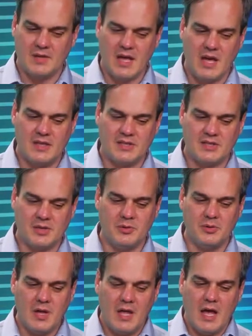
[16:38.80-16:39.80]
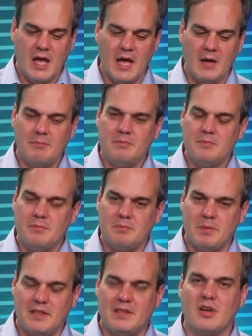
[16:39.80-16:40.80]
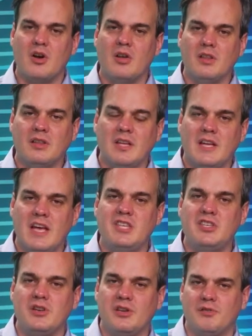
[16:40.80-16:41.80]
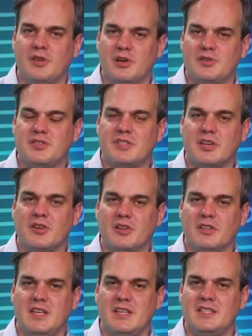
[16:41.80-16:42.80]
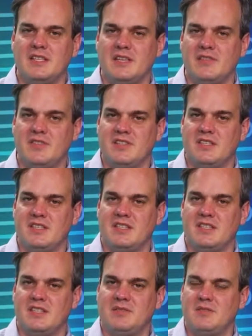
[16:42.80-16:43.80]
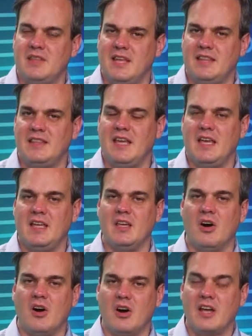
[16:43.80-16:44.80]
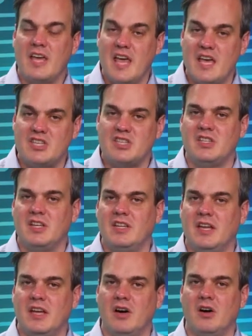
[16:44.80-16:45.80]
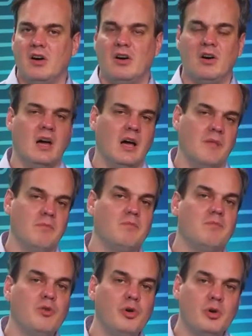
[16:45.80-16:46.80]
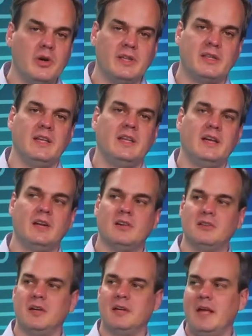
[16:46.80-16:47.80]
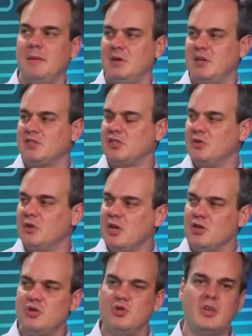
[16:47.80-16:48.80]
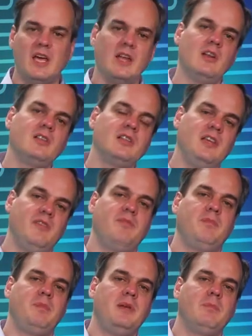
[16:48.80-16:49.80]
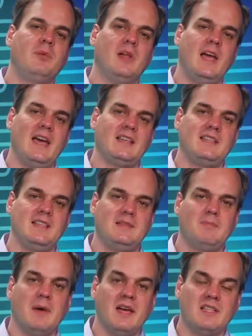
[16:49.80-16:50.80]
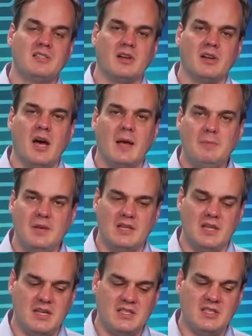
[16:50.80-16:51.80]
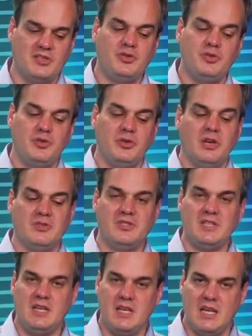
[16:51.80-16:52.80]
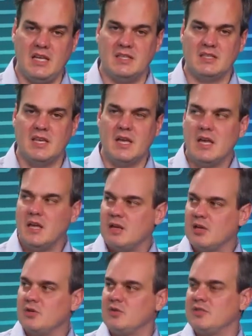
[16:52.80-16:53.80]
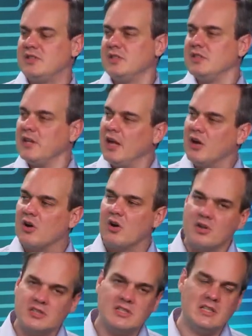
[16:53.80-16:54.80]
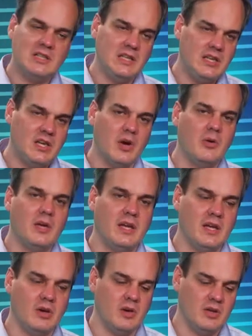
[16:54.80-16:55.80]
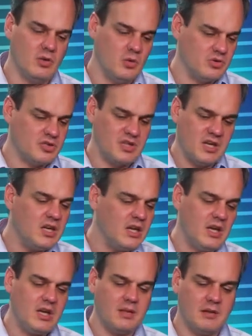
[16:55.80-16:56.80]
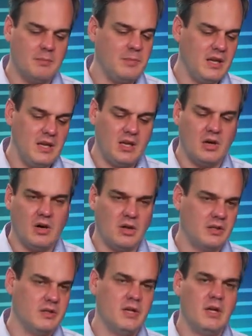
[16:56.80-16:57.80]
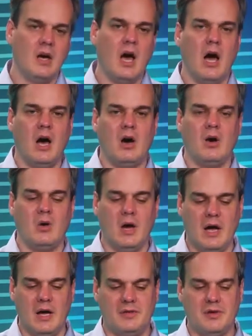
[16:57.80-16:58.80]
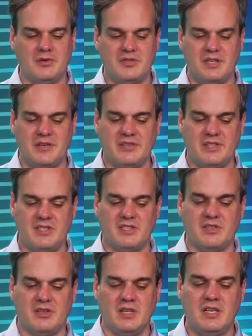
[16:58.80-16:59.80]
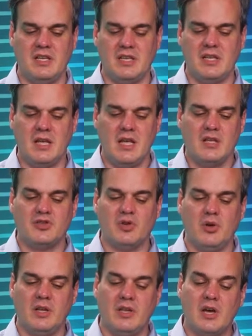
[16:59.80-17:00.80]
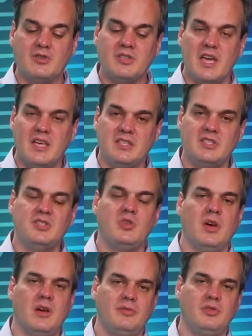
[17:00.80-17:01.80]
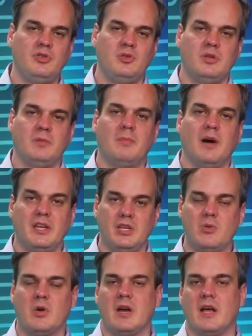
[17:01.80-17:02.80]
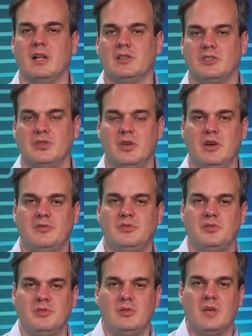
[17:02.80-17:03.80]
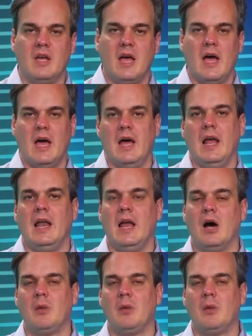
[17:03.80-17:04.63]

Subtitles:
and so, but the nature of those content services is that they are cached and they are fluid and they are dynamic. So you cannot give people access based on IP addresses to those CDNs because they are constantly growing or shrinking depending on how those services are needed. So in those cases, you have to do it by URL. So you have to allow